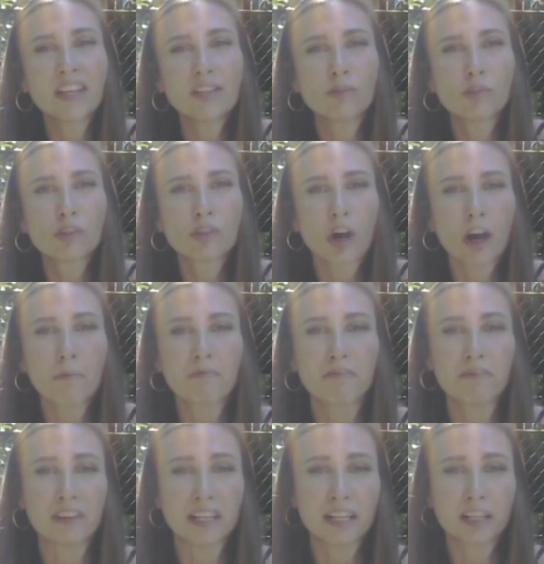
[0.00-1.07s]
that you stop
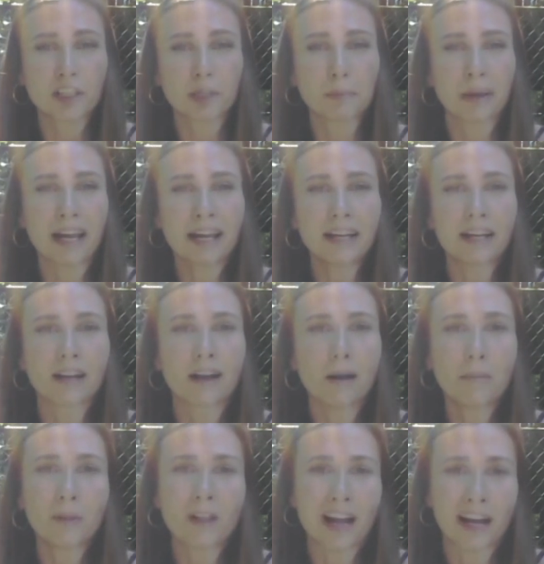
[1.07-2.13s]
feeding your pet a
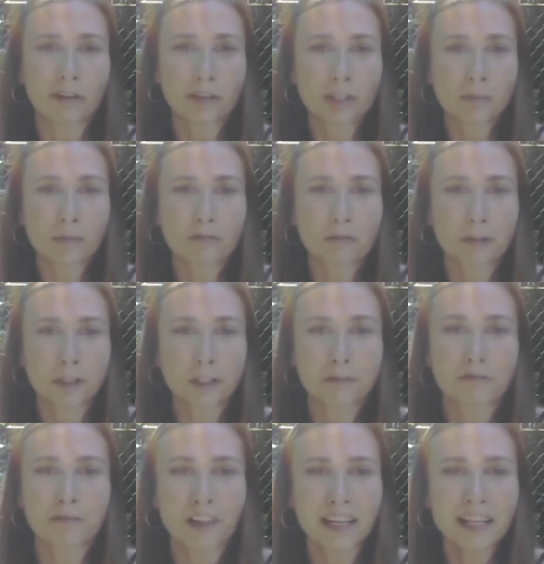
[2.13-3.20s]
couple hours before your
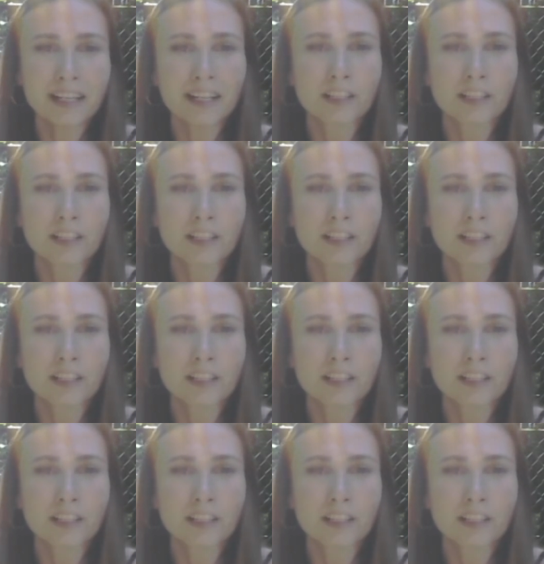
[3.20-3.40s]
flight,